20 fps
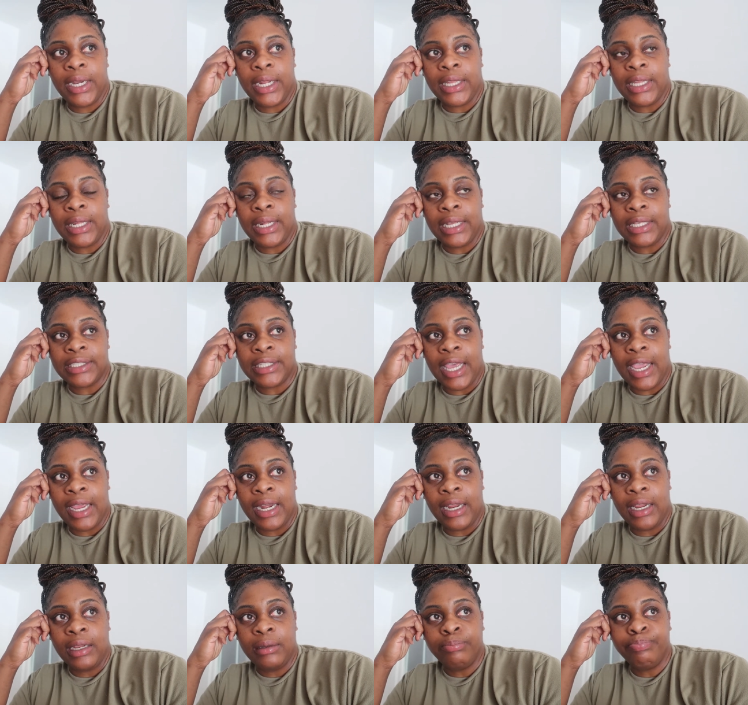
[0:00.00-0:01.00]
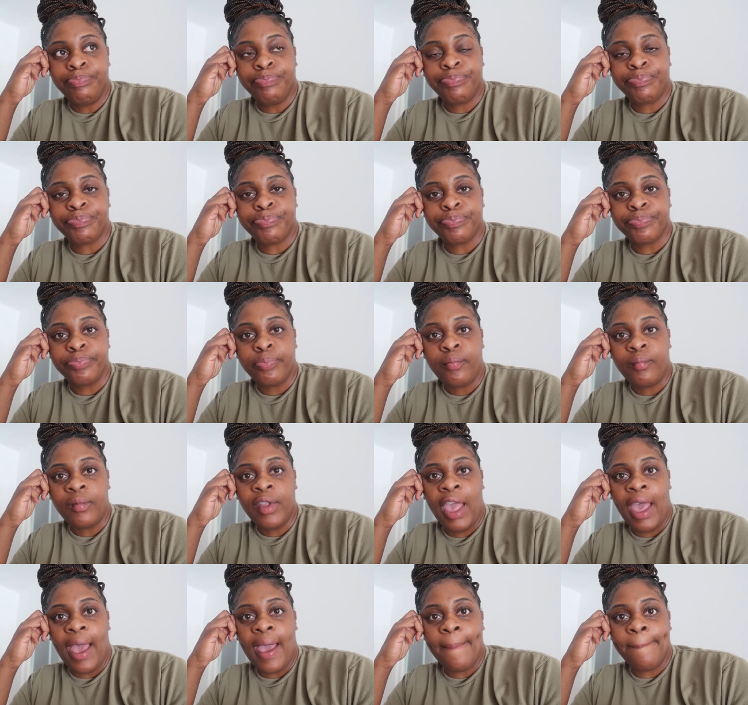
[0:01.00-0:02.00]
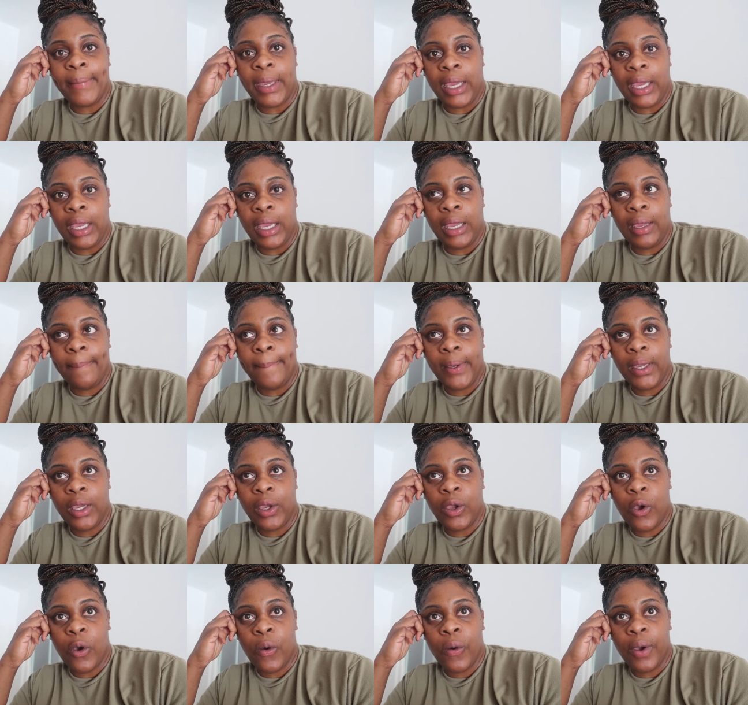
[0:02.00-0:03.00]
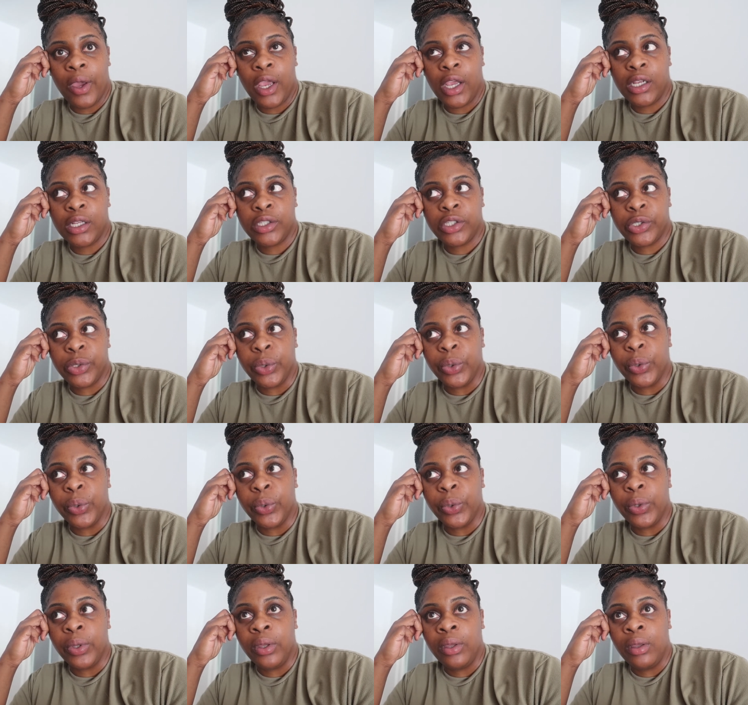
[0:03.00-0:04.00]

nothing exciting. I may be going to